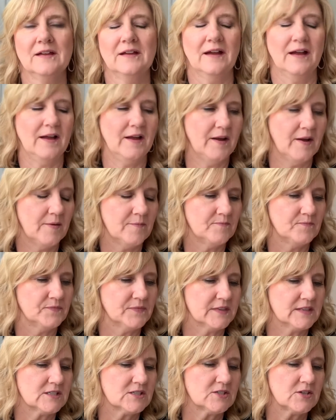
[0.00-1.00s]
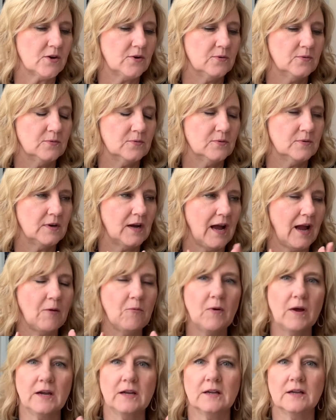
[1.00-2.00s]
Um, so I
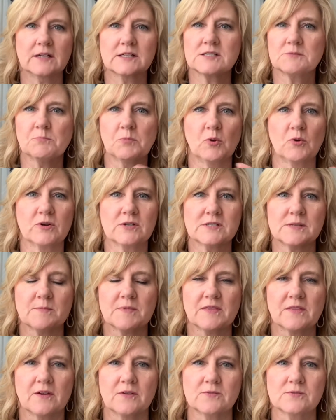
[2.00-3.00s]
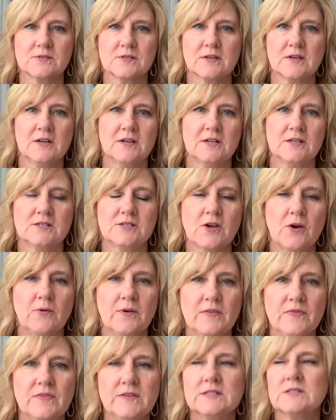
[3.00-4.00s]
want to explore some of those. So
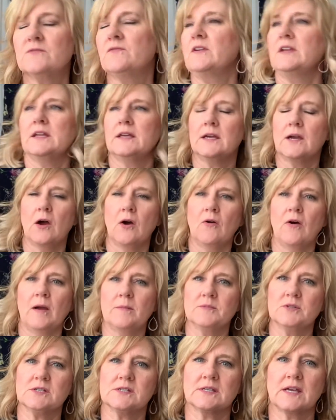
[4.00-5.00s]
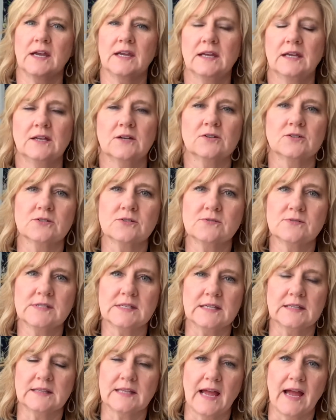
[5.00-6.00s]
in this video, I'm just kind of
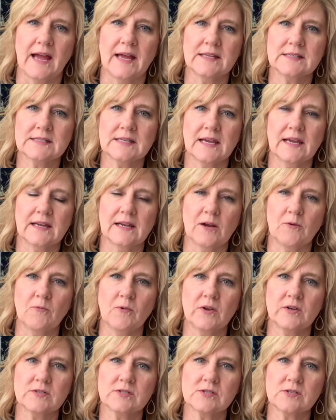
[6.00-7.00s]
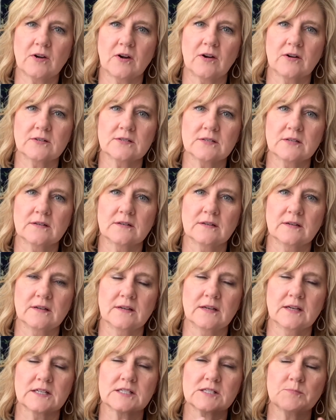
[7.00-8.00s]
introducing that, and I want to start
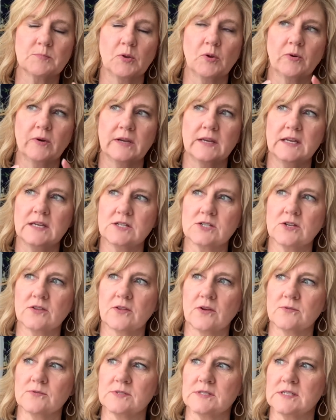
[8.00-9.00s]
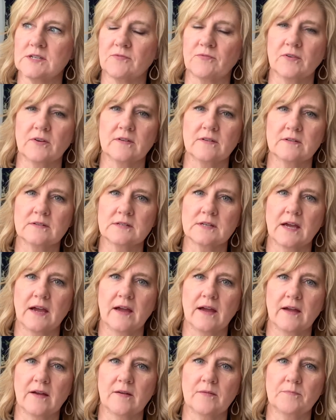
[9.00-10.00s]
exploring each of those different
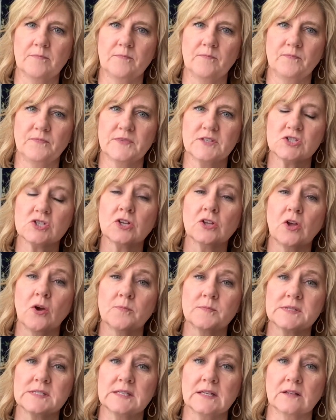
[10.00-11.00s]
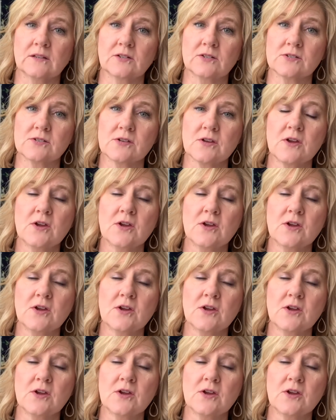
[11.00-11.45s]
uh, shalom stealers.